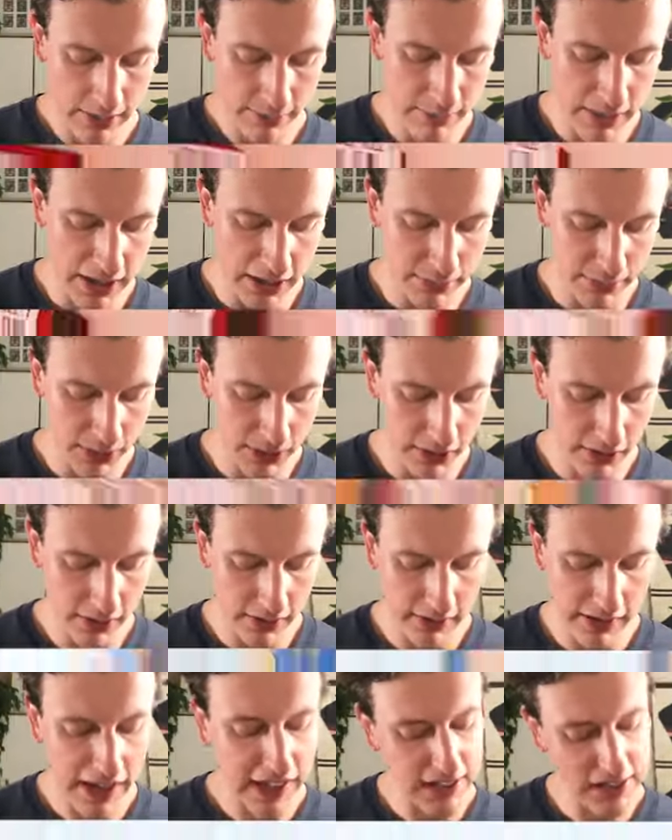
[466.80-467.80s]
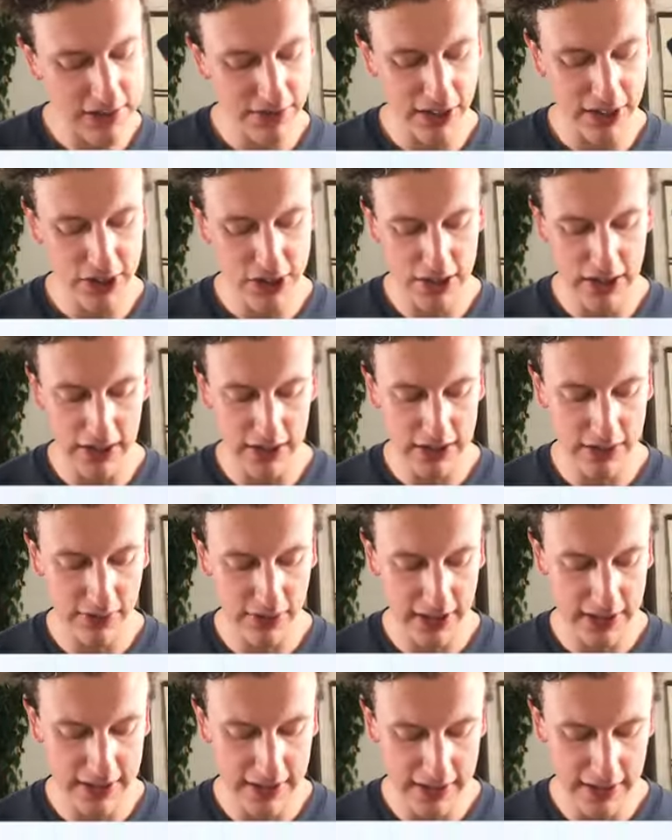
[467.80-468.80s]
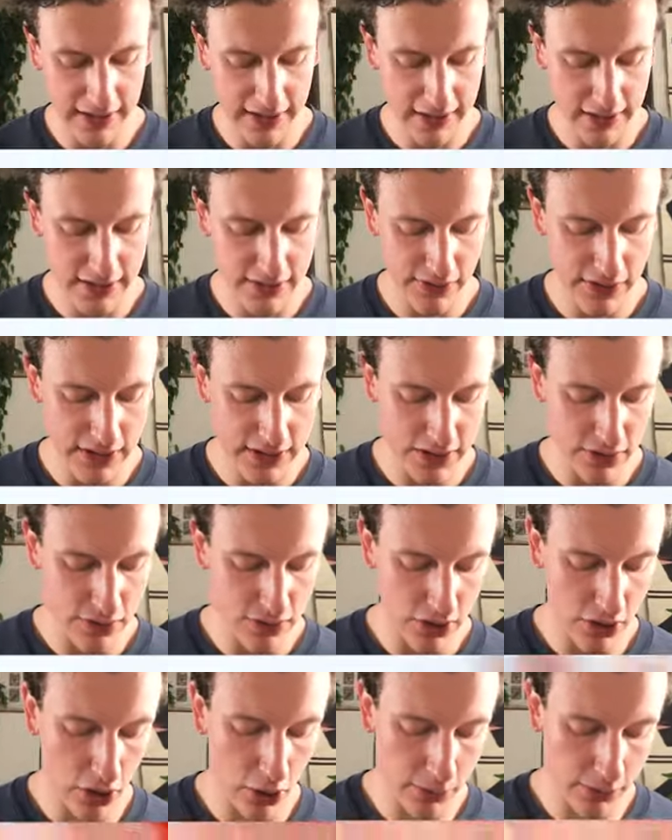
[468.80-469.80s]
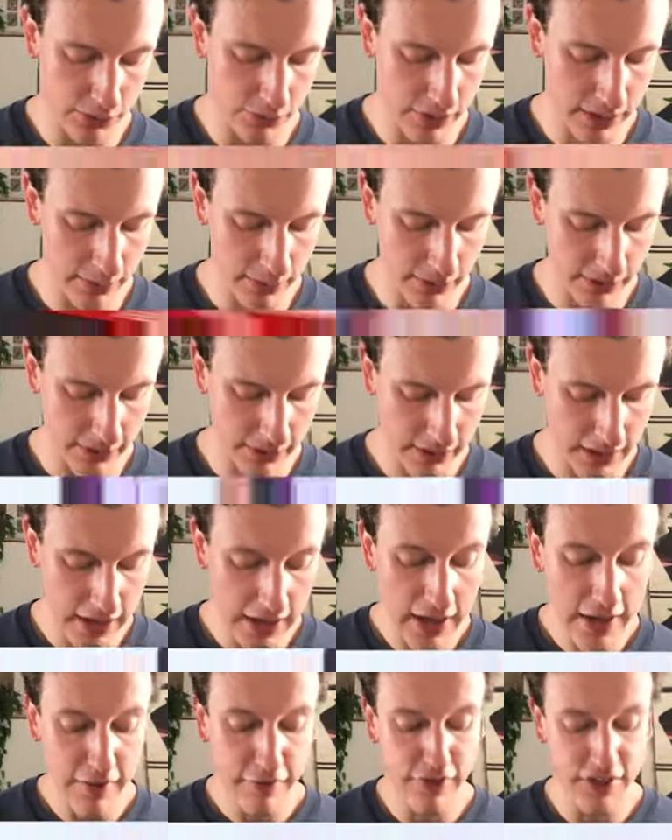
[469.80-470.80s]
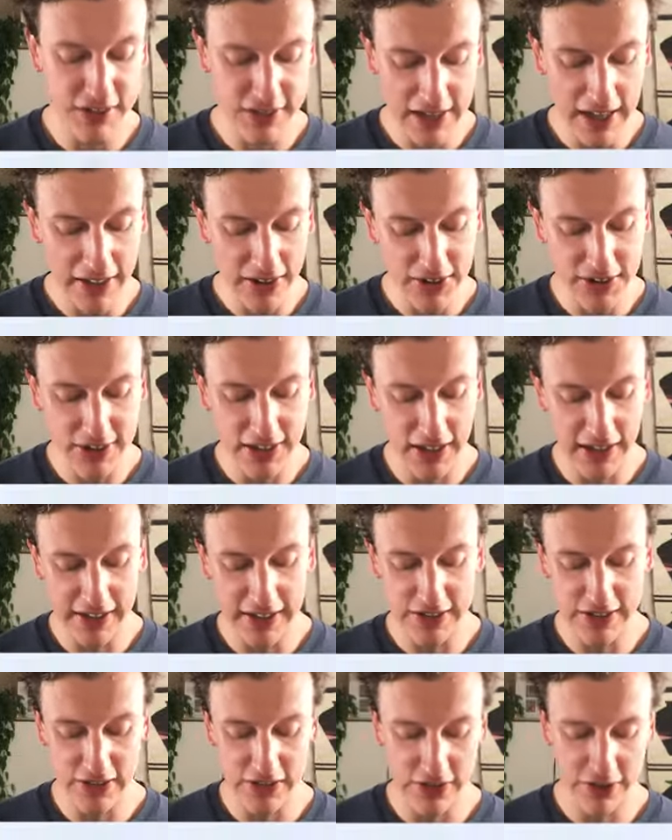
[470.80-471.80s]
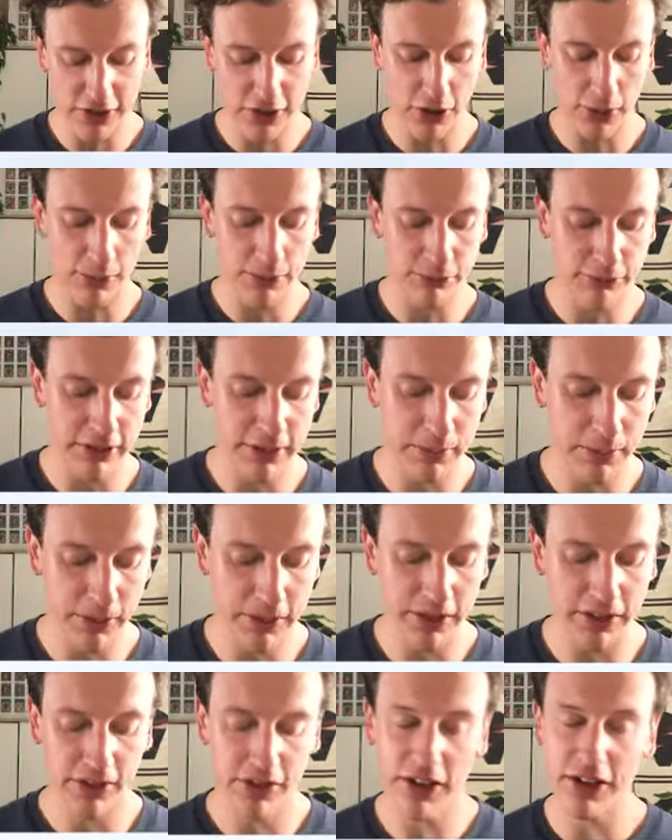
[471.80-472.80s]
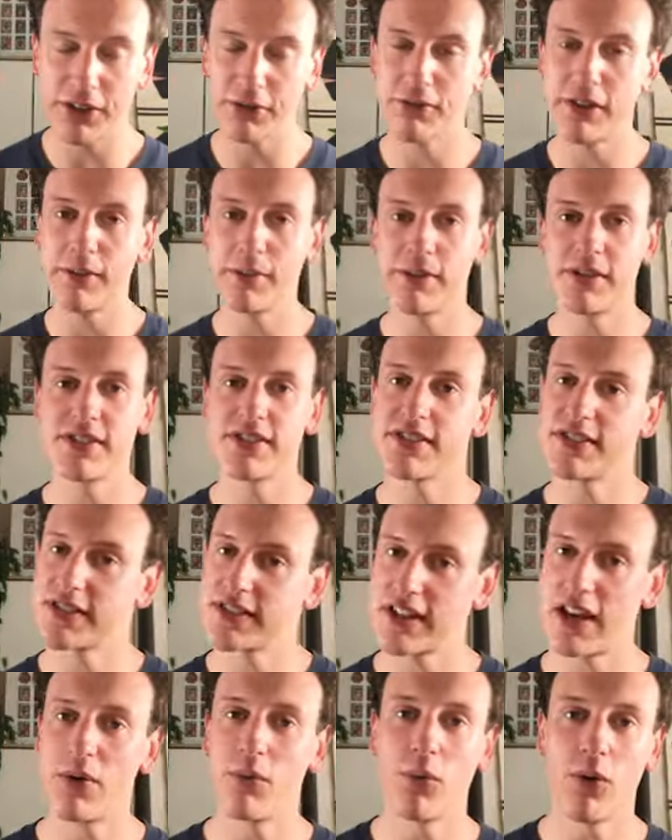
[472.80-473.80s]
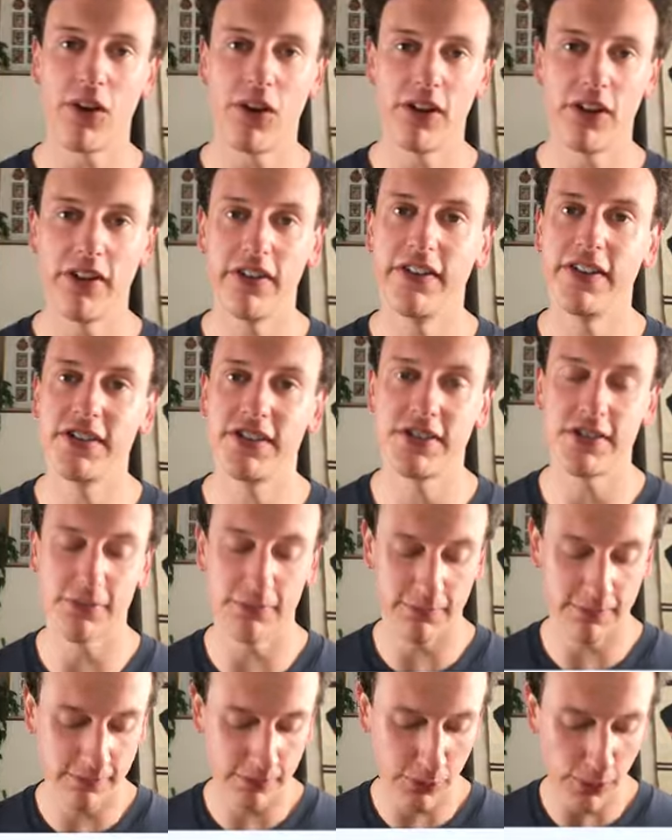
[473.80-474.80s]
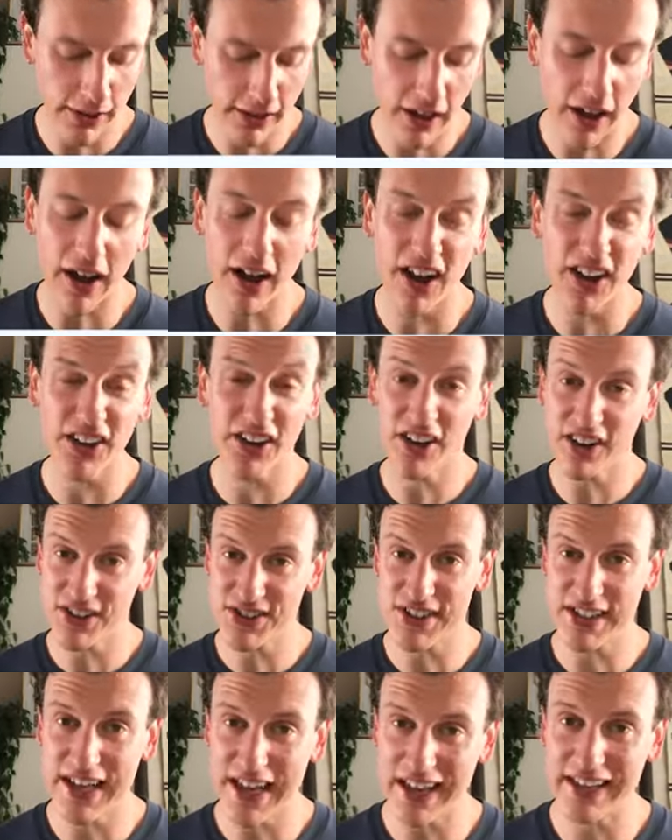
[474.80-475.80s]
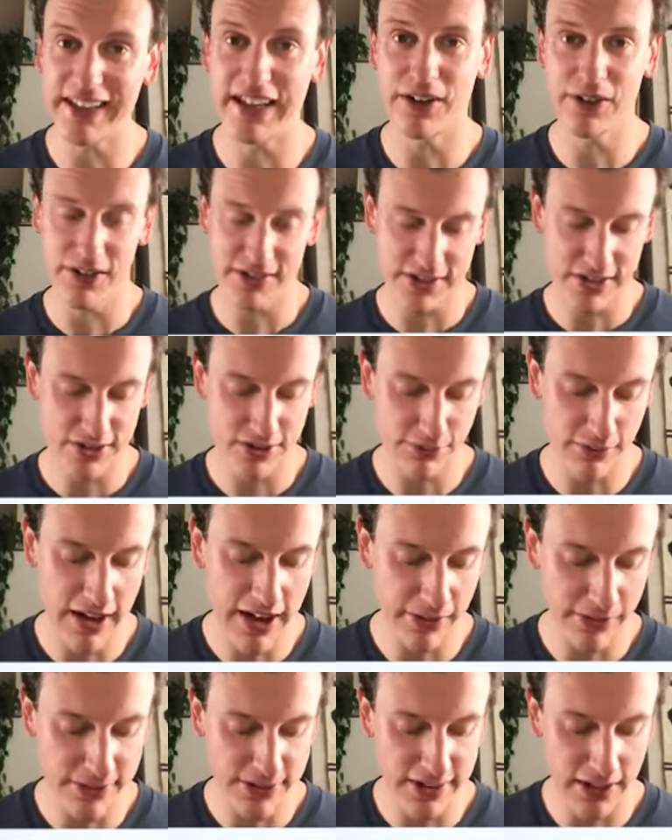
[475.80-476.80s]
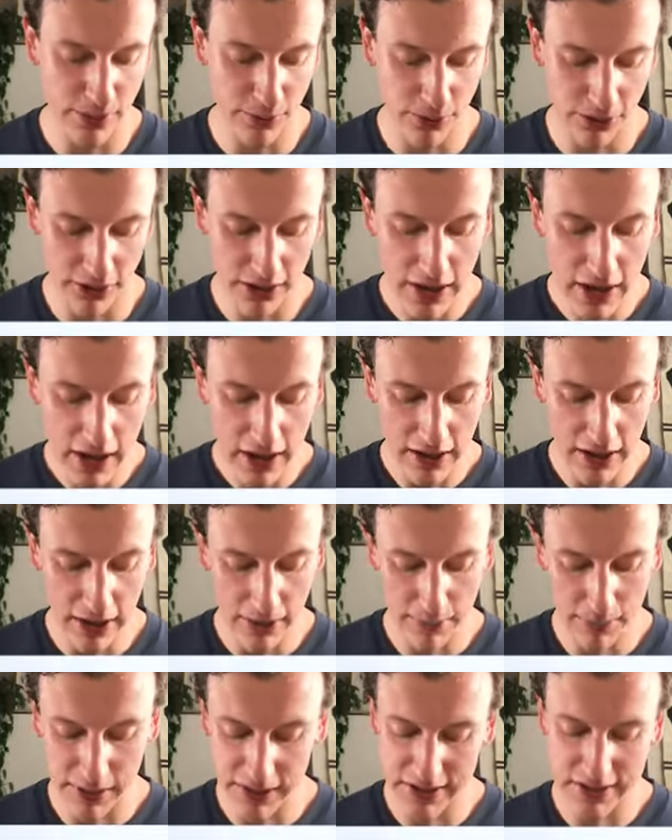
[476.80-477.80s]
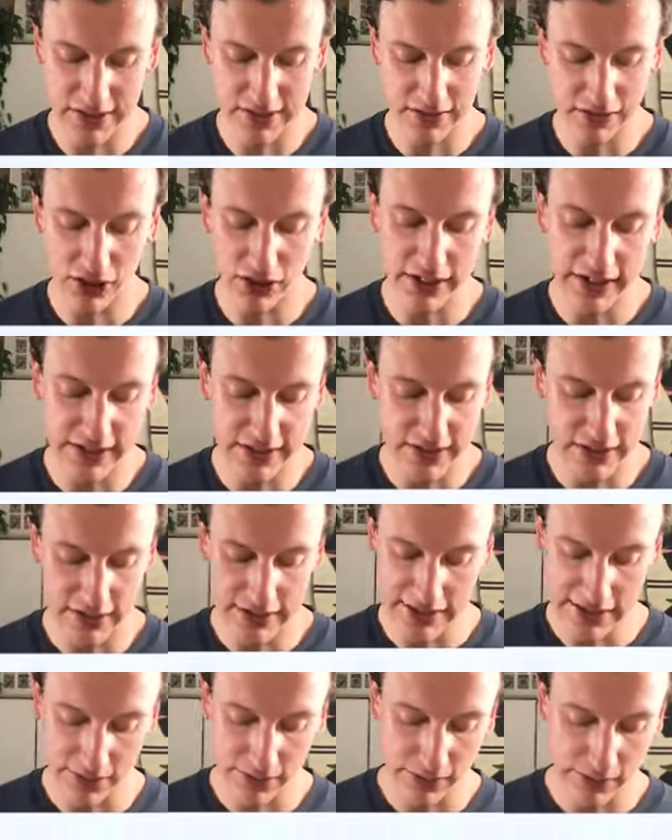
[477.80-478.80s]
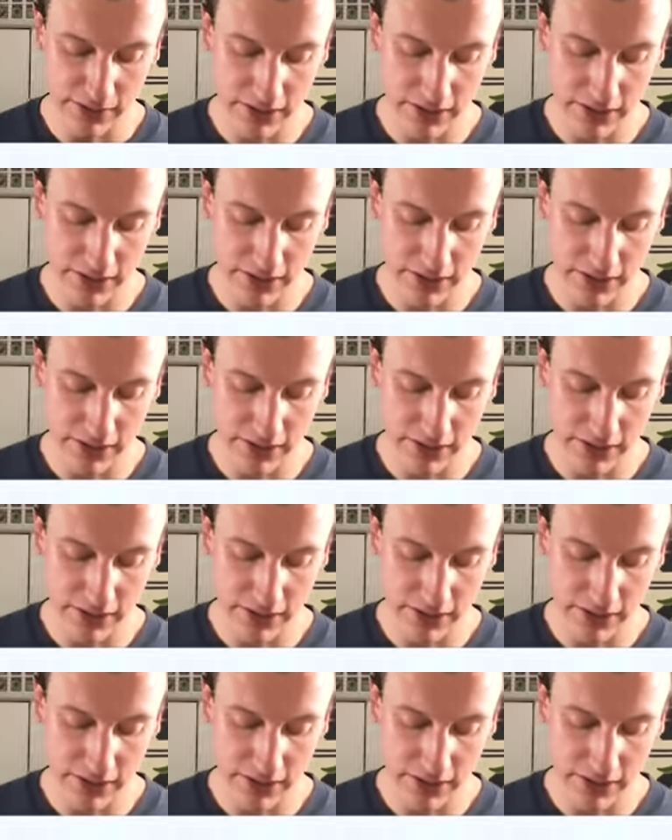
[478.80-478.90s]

Magmol, Activation Activated, Activator is a common reprint. For Sale Sign is another common reprint. Not had a reprint since set 1. This is a quite a hard card to get now because it's a rare in set 1, um, but this is a lot easier now.